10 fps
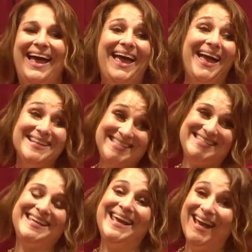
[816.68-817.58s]
Hence
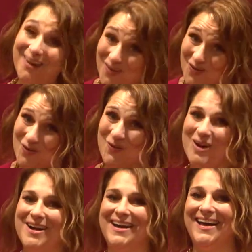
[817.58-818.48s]
the air
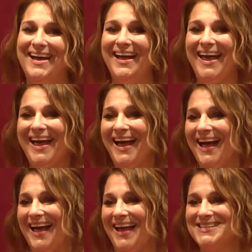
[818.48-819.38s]
horn.
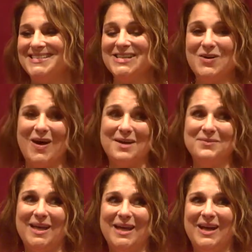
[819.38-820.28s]
And so
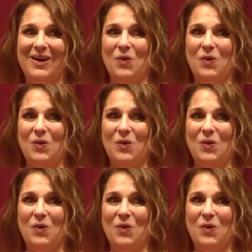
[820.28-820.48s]
I'm like,